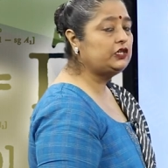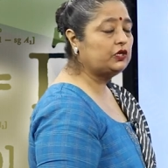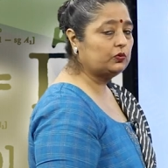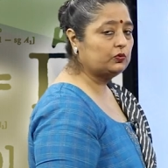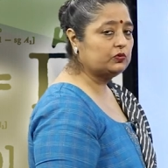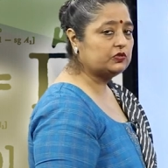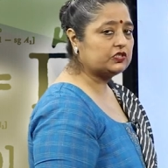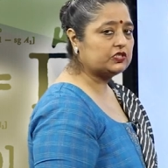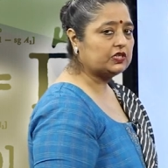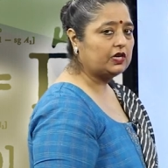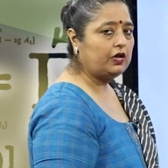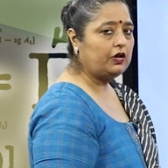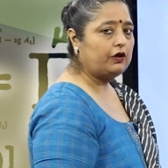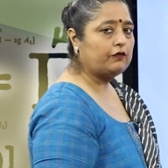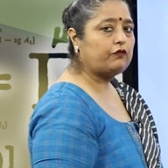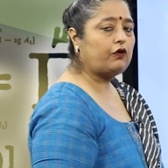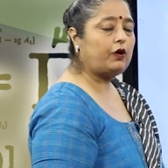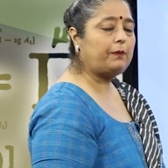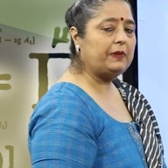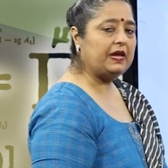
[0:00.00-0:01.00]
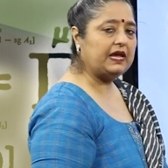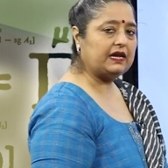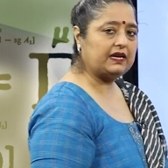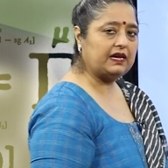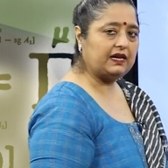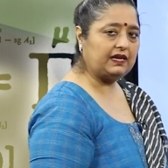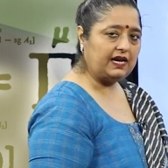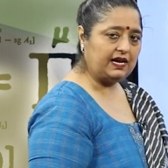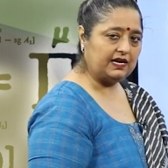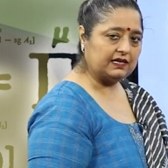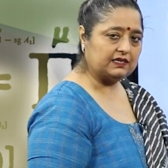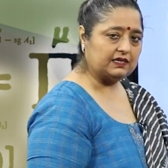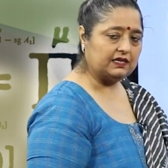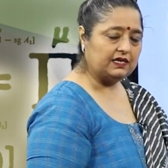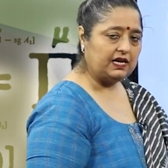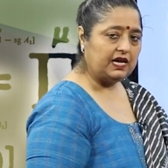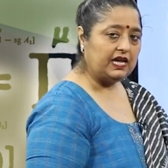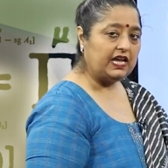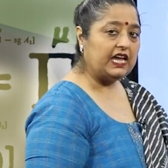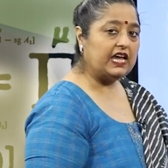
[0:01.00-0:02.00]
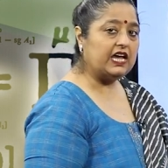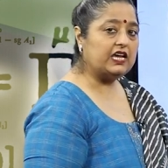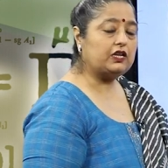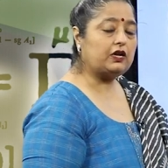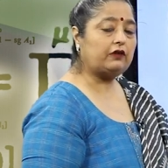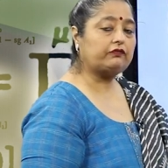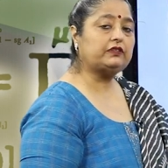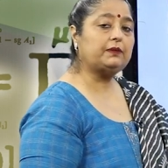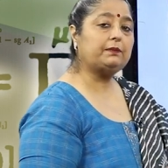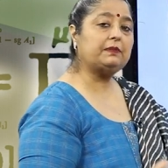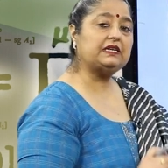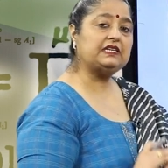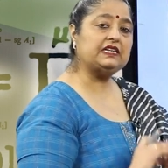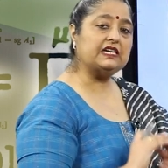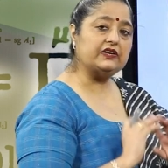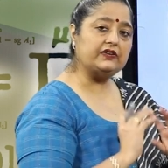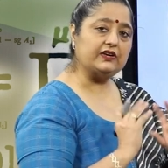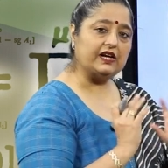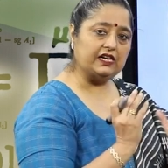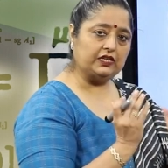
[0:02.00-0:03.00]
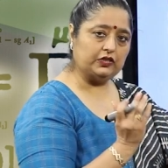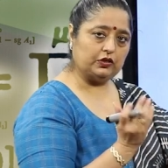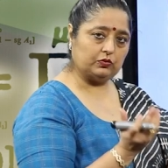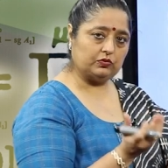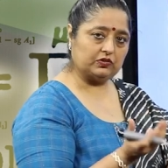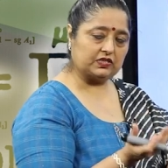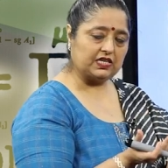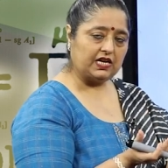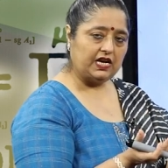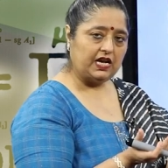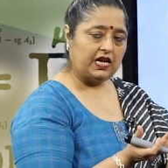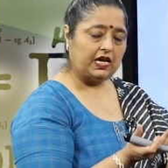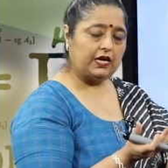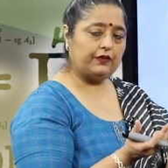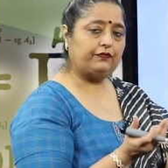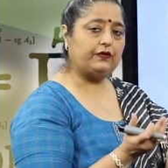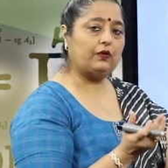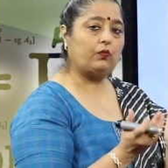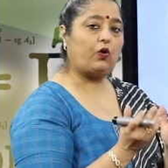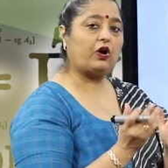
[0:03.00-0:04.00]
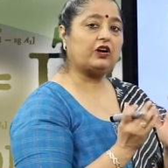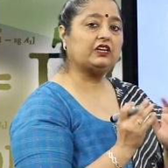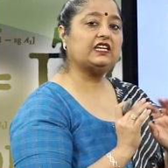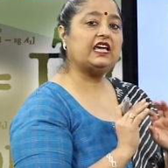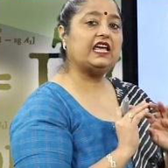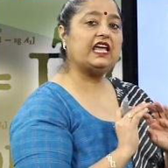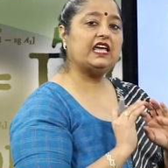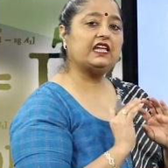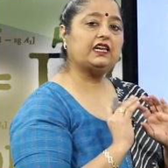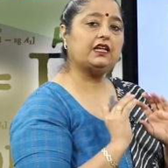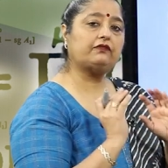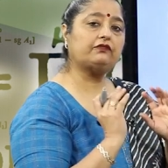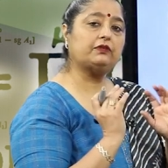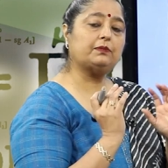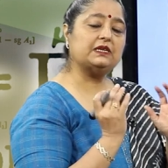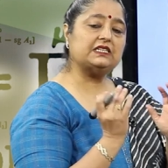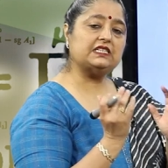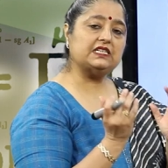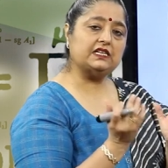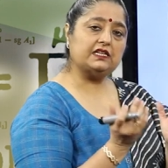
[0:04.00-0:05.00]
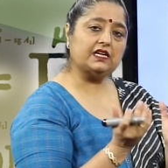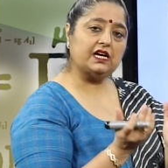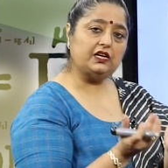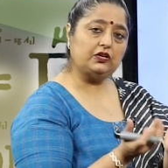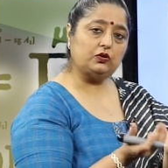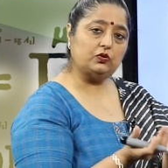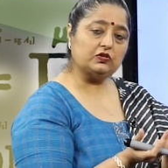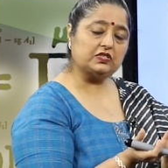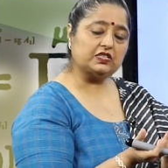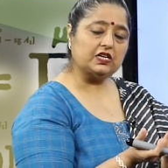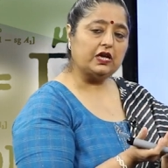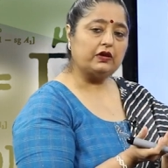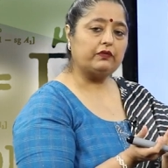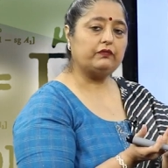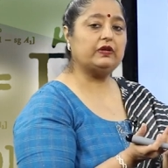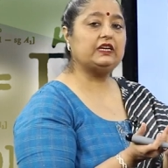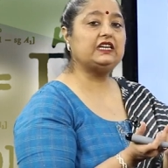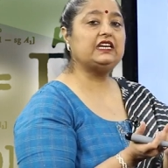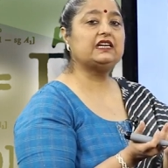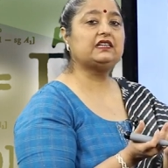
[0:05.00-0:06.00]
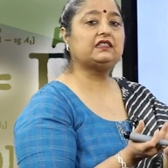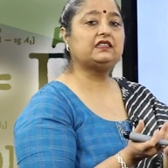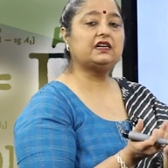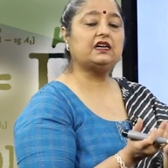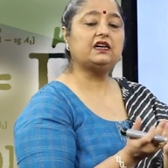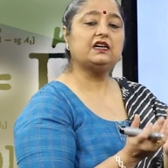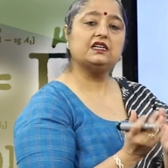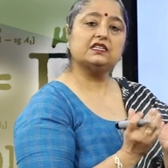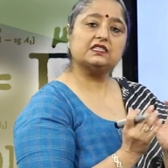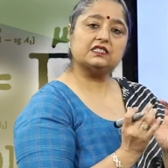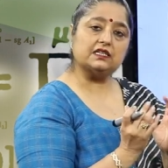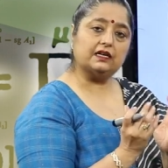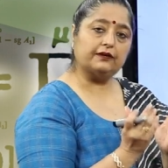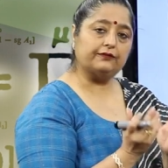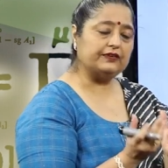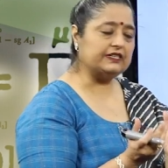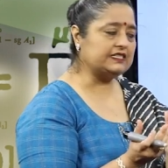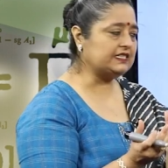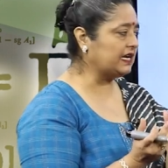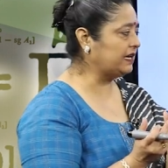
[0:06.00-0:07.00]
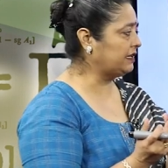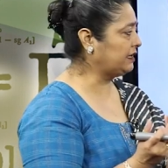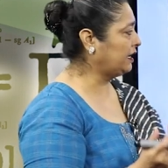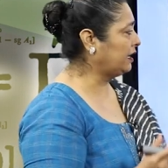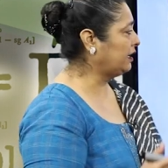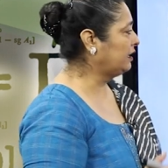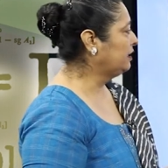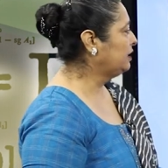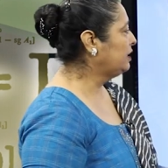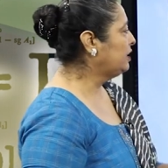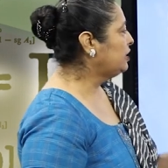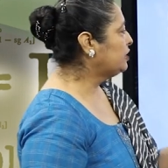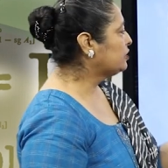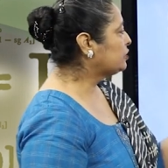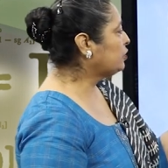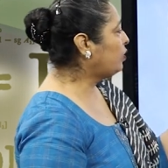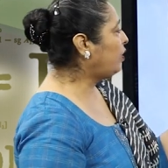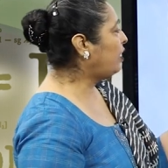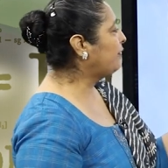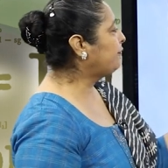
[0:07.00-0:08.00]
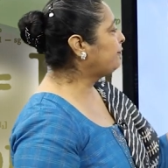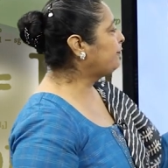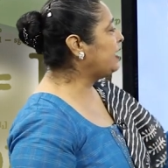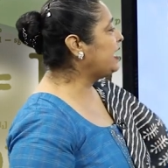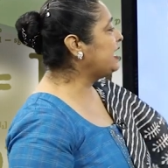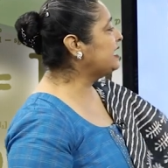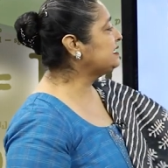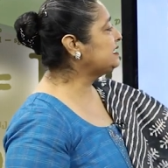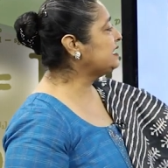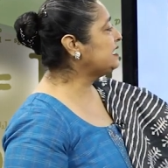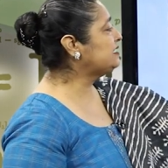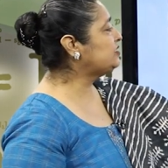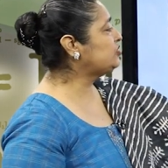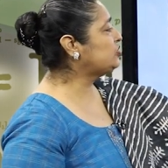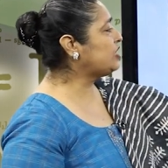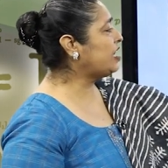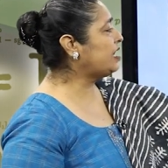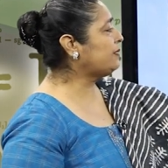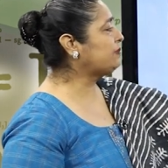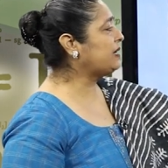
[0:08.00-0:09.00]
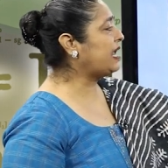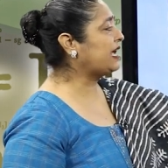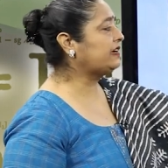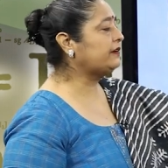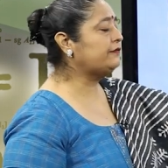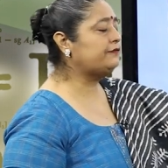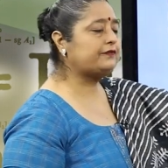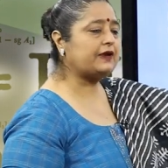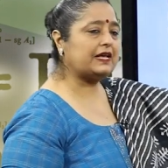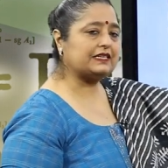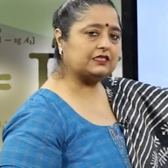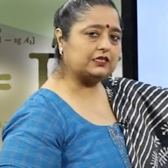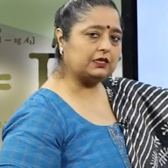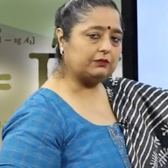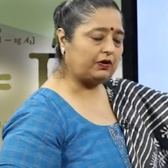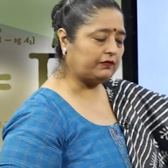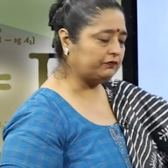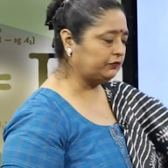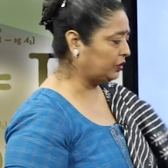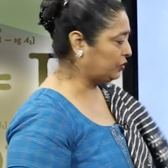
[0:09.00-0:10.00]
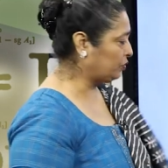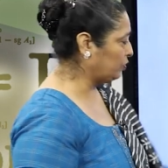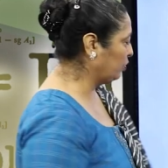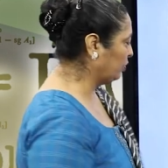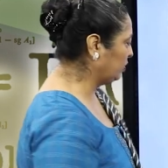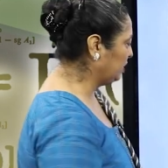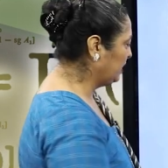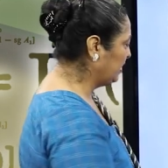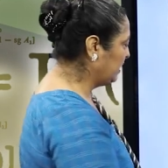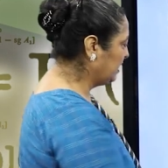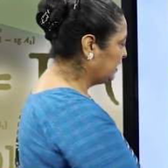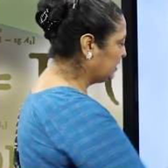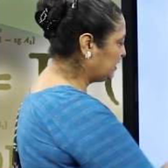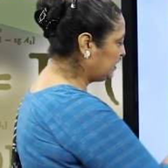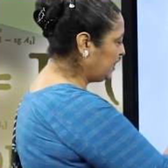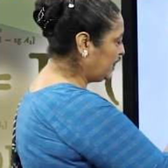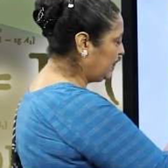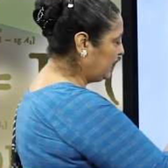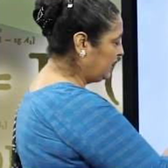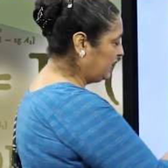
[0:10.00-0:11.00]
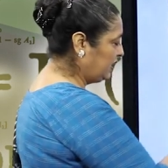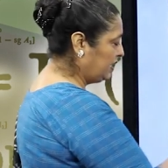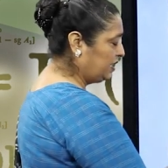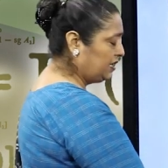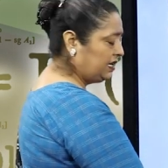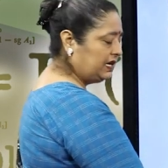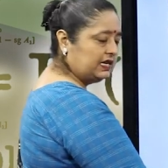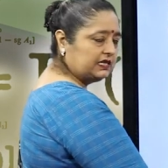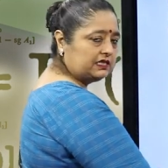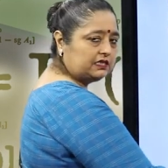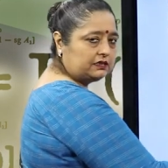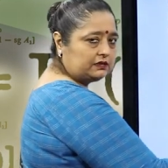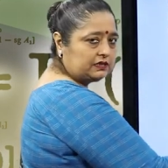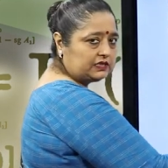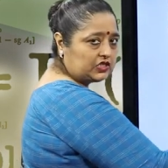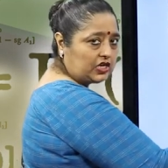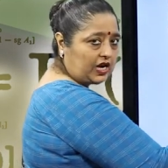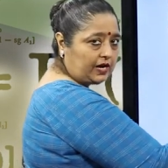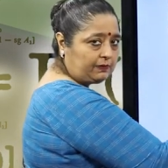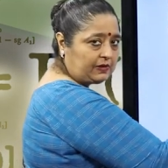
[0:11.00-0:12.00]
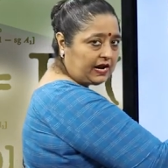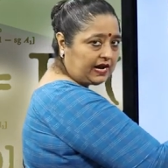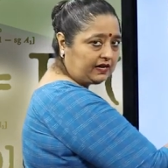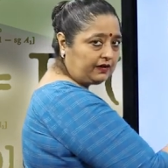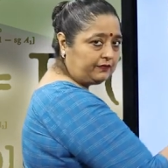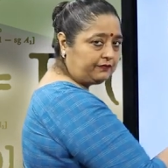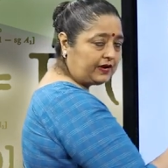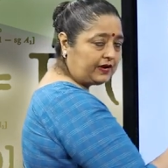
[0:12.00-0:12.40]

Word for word: used for making it, area of the material used. If we want the area of the material used, we need the surface area. So, a fez is shaped like a frustum of the cone. See, it is shaped like a